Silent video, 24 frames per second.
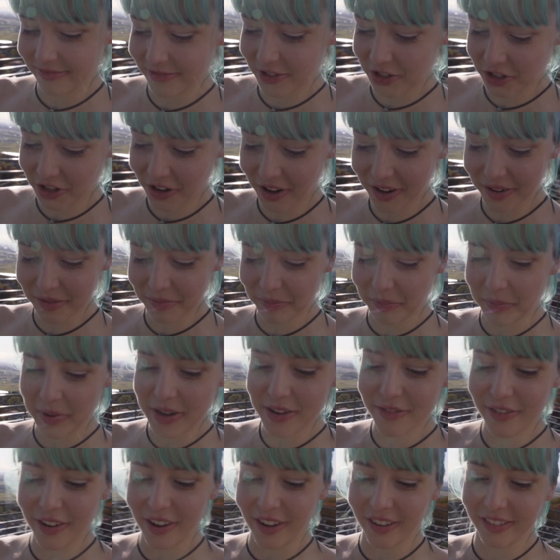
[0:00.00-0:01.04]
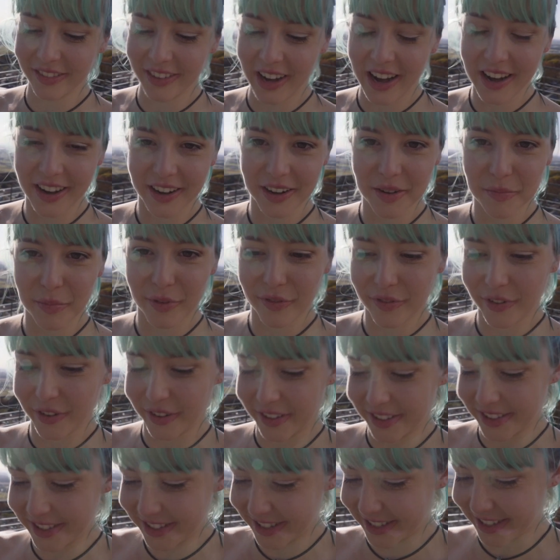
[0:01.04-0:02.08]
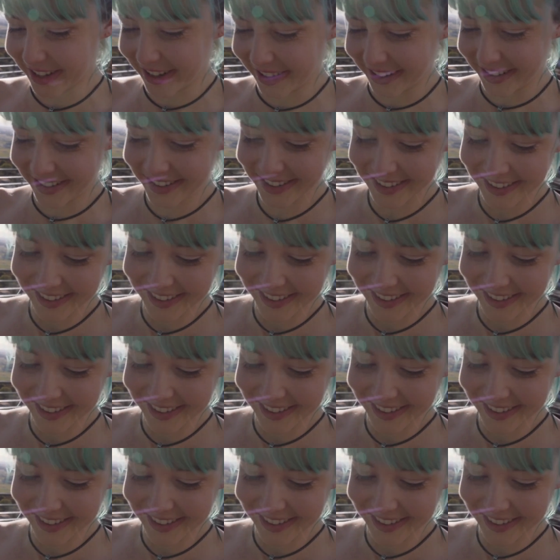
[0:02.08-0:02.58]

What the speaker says: shot B-roll naked before, so